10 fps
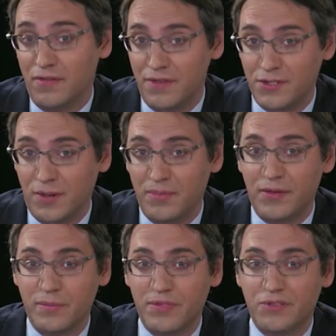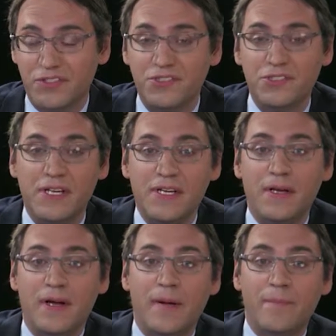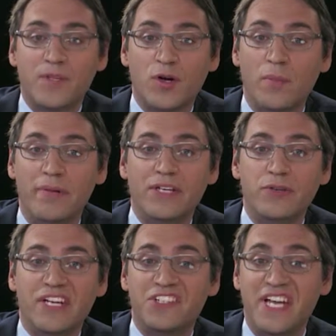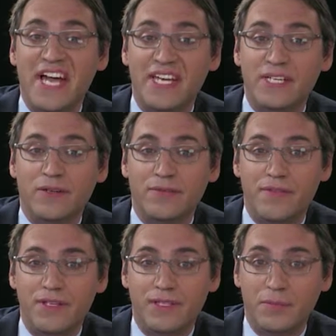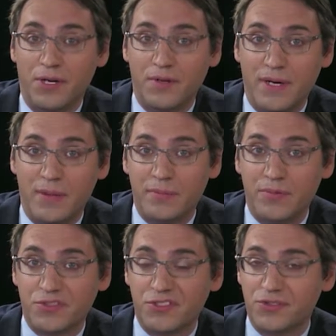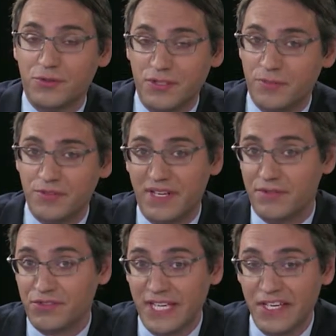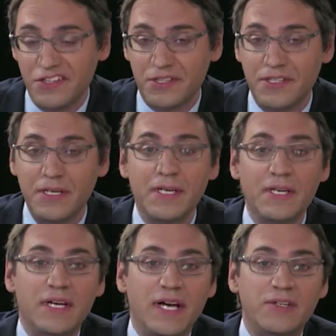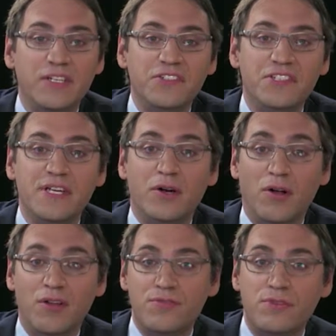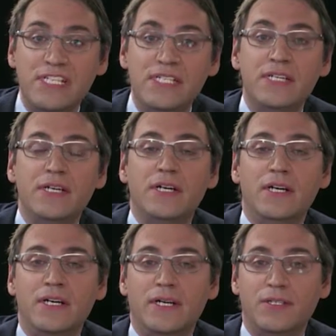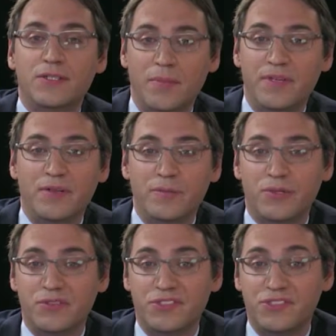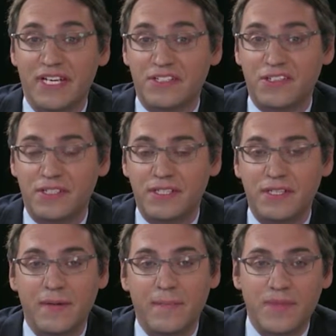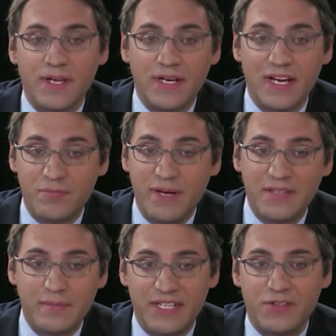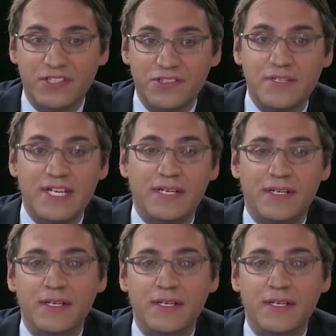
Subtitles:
the top-down approaches compared to actually any of the bottom-up approaches. So in terms of diversification, you can see that all three top-down approaches actually have better metrics than